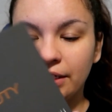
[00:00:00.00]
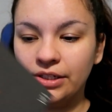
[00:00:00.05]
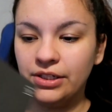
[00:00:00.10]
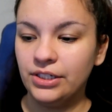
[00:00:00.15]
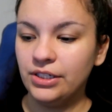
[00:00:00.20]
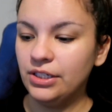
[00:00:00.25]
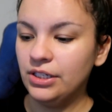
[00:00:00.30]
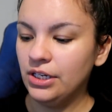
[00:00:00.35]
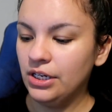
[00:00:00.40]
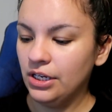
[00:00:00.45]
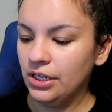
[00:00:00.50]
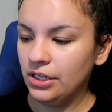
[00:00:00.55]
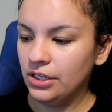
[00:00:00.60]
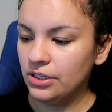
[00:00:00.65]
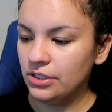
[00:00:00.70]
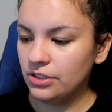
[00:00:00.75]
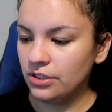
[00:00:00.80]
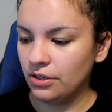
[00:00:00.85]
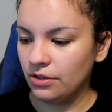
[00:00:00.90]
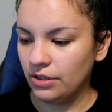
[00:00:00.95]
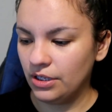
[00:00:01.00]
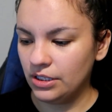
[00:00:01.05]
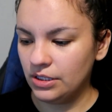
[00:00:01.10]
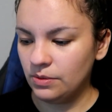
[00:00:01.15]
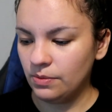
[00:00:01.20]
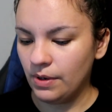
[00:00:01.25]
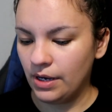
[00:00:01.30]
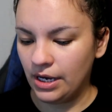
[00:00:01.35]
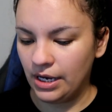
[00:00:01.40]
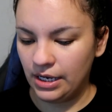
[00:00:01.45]
glitter. So
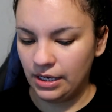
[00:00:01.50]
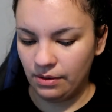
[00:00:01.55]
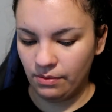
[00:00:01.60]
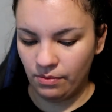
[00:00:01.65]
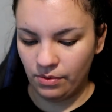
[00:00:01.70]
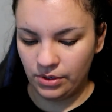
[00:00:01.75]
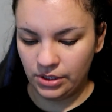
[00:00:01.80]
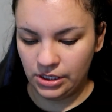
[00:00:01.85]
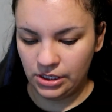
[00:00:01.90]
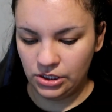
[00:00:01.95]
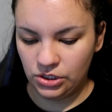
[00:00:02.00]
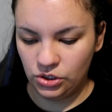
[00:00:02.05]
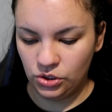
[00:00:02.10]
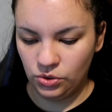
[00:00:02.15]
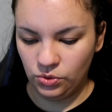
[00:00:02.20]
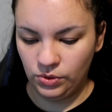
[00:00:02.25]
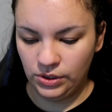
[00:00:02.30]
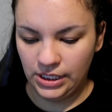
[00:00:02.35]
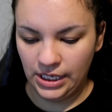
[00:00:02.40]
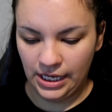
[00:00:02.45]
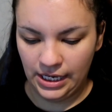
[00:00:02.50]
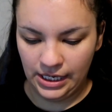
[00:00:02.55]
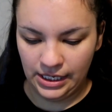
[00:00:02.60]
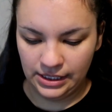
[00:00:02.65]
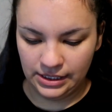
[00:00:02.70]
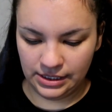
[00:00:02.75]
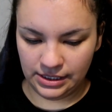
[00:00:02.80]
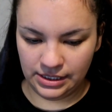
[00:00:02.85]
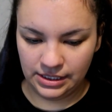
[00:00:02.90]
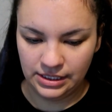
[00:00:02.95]
that's why I wanted to get
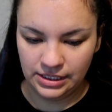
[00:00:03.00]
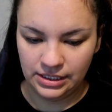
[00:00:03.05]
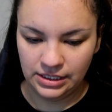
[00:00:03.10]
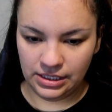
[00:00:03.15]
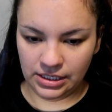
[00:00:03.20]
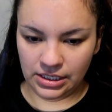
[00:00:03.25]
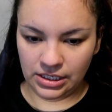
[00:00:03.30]
it.